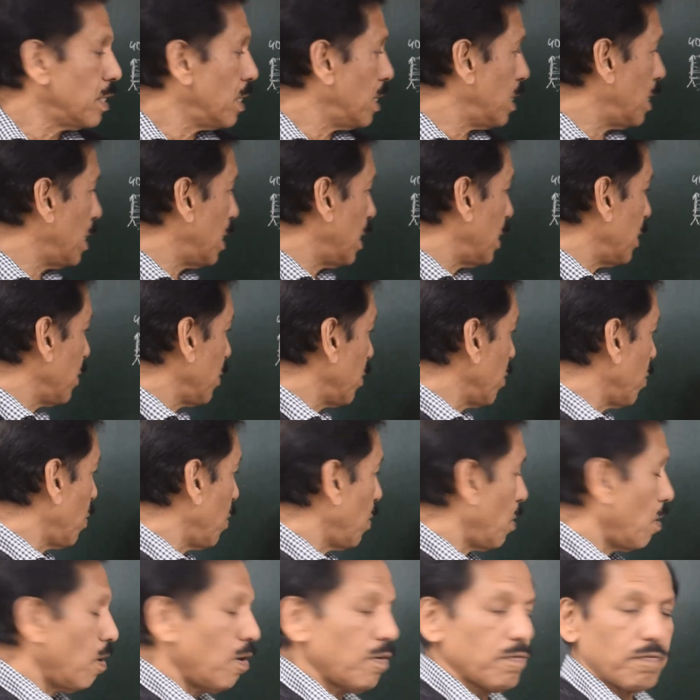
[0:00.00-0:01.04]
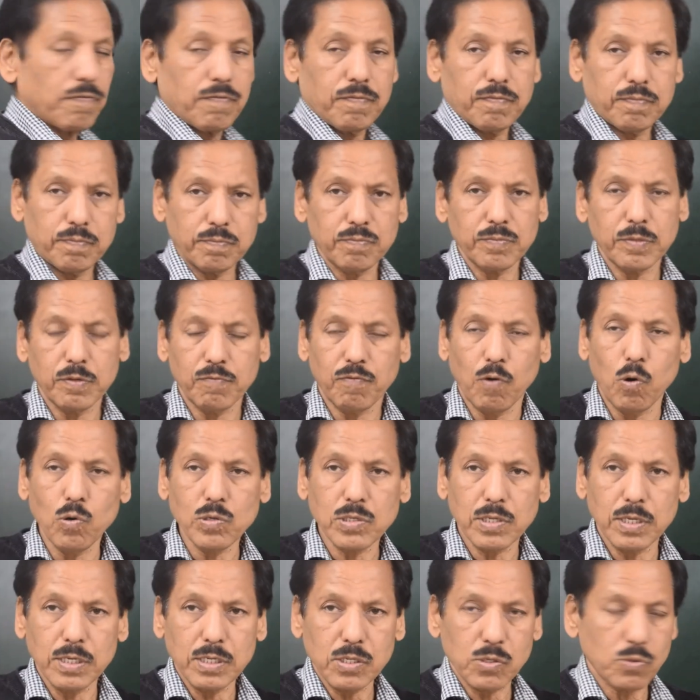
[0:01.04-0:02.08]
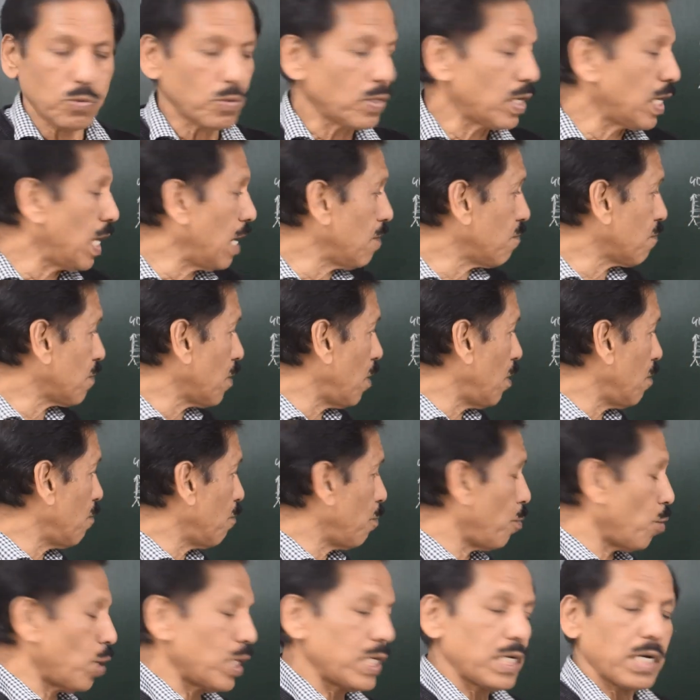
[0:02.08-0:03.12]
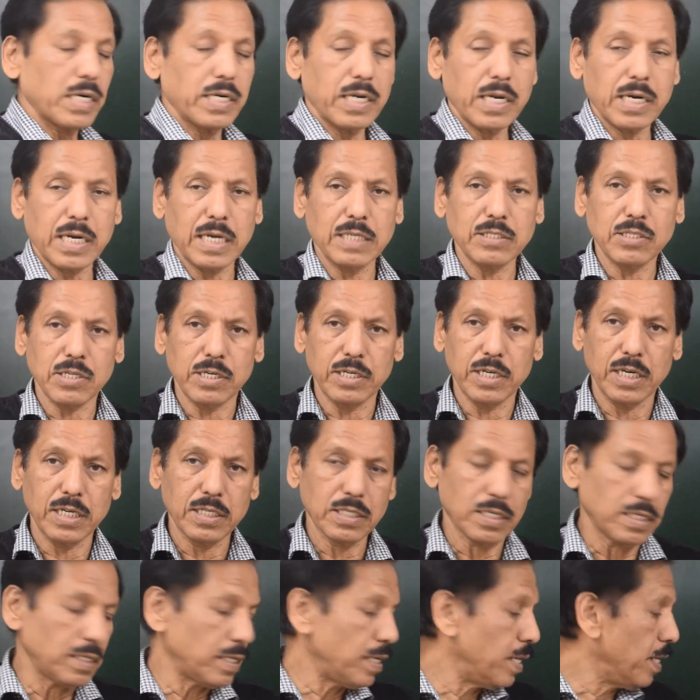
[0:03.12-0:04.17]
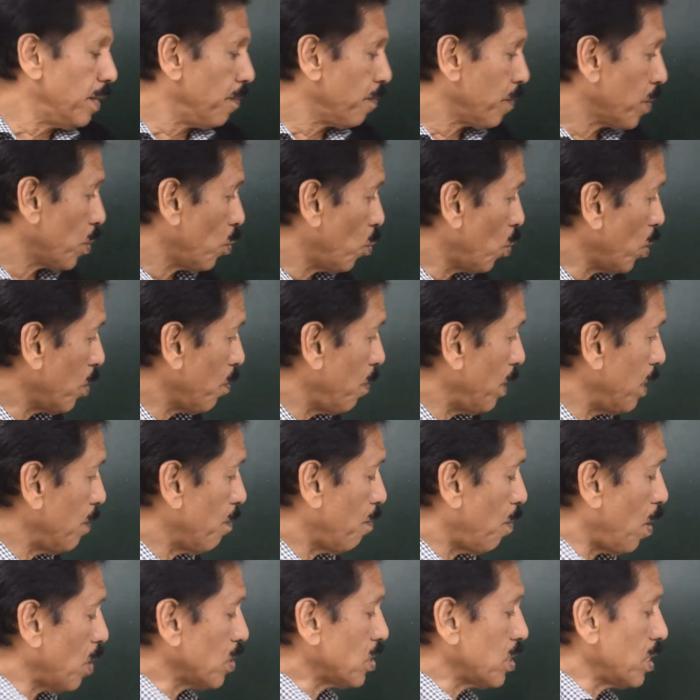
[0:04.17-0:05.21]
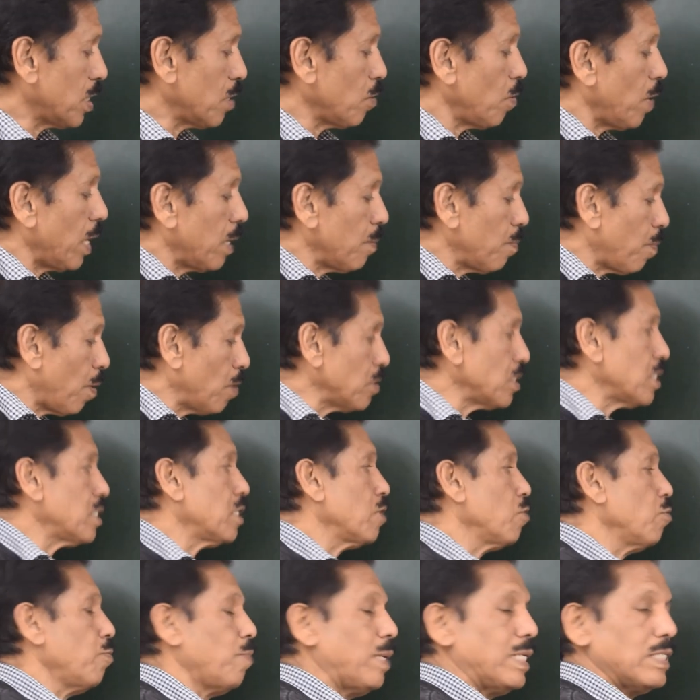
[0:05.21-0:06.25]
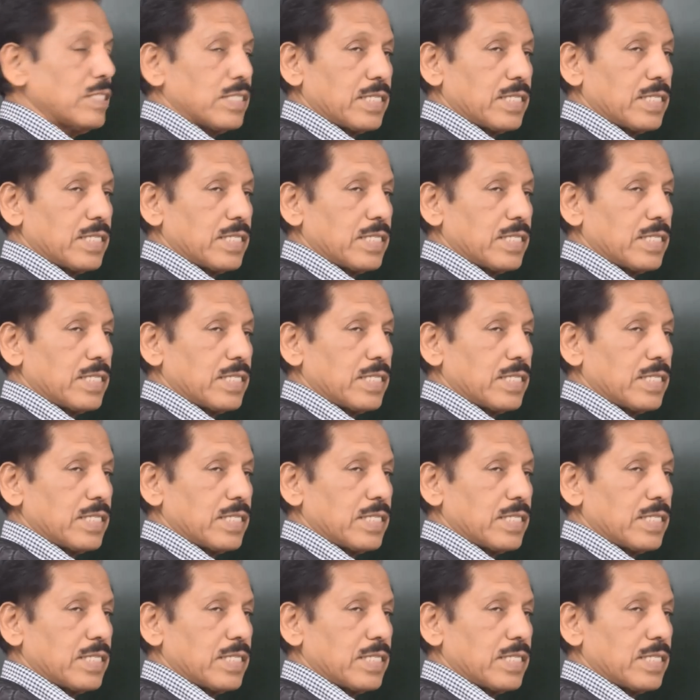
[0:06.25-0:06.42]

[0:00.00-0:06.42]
of the forces to the left of point under consideration would be positive, and positive means